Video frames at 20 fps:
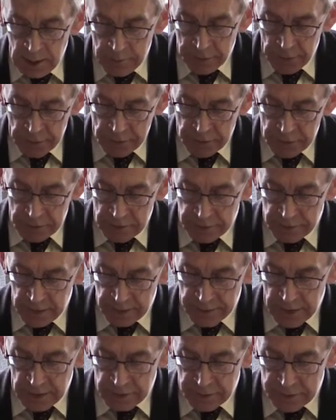But
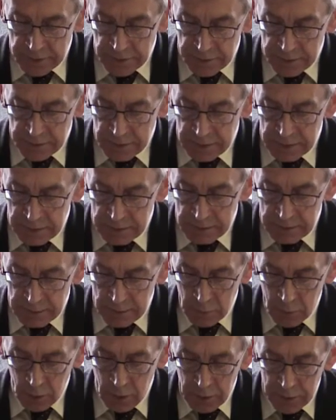that, as I say,
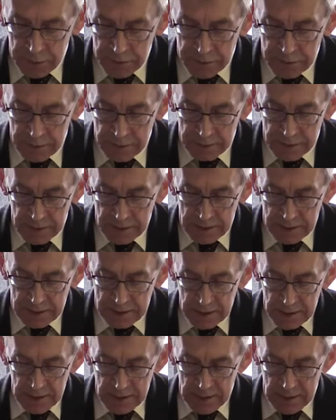was a